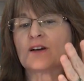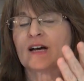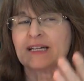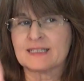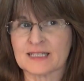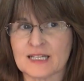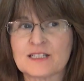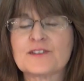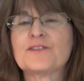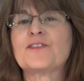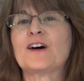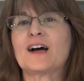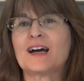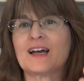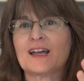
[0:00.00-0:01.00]

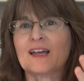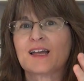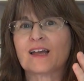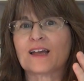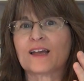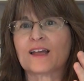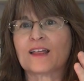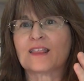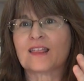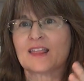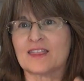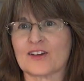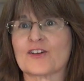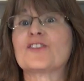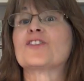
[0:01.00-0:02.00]
identify
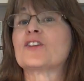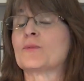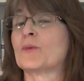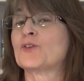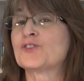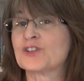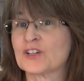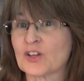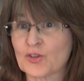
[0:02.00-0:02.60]
that there is an emotion